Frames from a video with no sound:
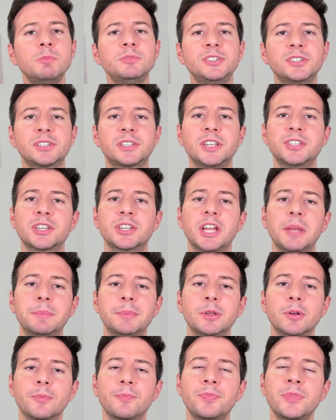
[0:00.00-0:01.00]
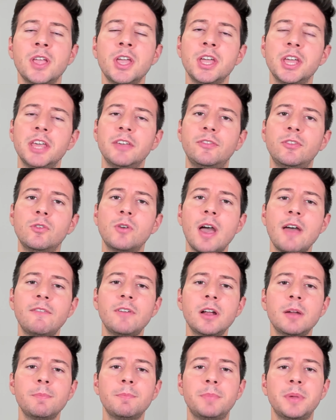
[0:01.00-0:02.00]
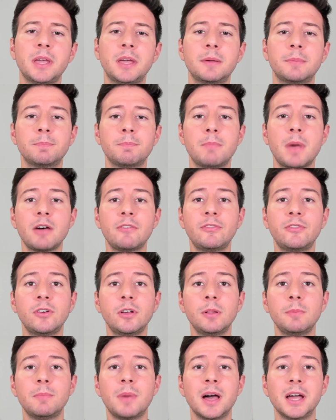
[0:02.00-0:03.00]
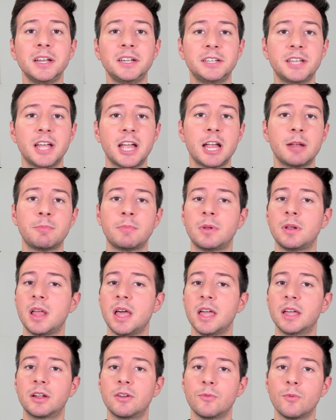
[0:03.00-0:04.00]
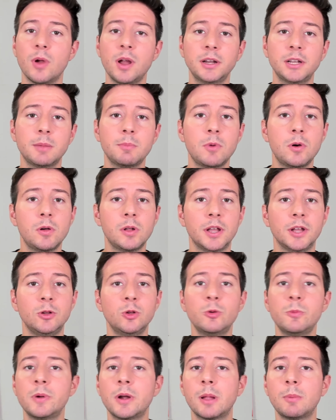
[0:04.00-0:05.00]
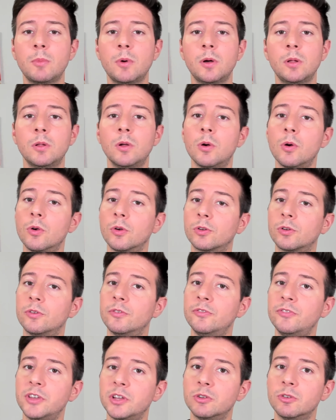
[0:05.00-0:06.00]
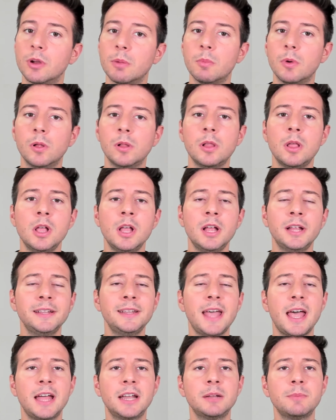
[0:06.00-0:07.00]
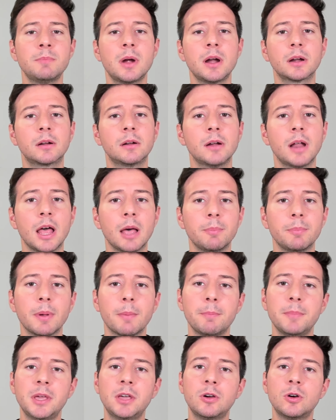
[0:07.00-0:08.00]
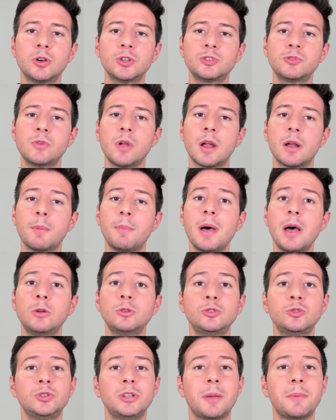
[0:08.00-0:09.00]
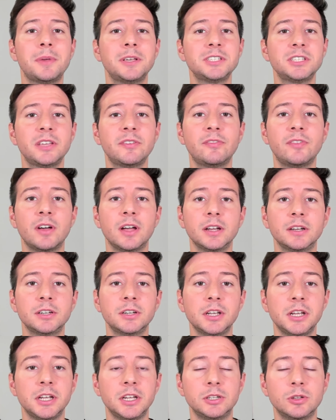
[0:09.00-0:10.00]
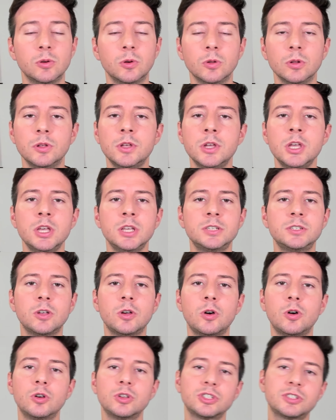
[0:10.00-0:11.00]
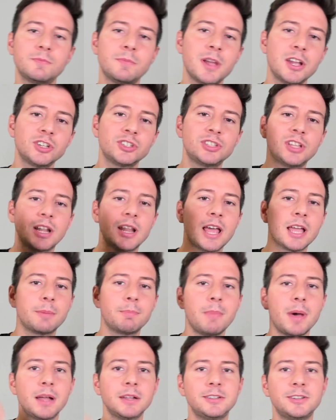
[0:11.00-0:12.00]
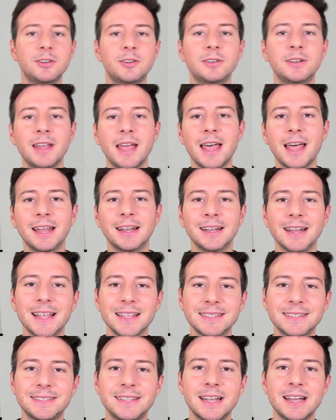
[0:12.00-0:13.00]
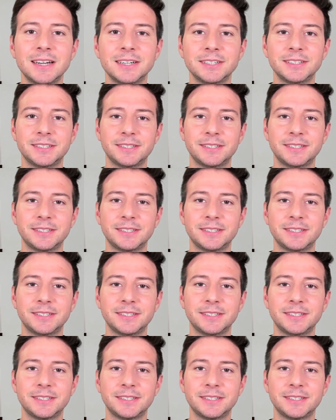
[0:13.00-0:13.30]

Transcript: Descriptor. If you ever been baffled by terms like writable, enumerable, or configurable, then buckle up, because we are about to demystify it all. So smash the like button and let's start!